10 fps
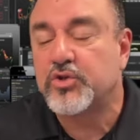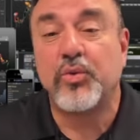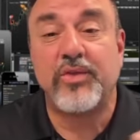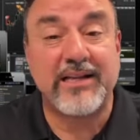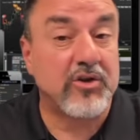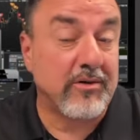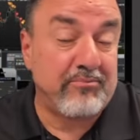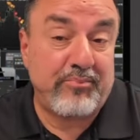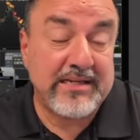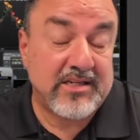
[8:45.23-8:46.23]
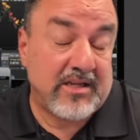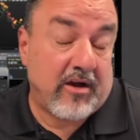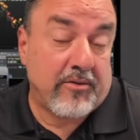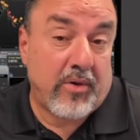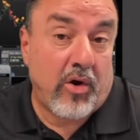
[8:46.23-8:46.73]
So that's our basic,
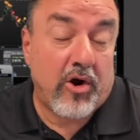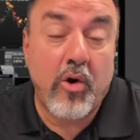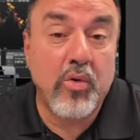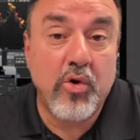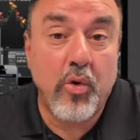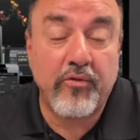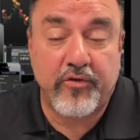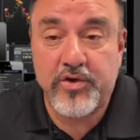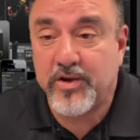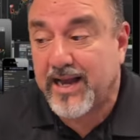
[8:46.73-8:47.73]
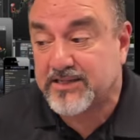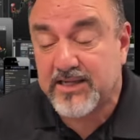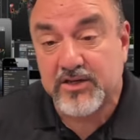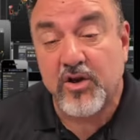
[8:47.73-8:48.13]
our, our whole goal for you guys.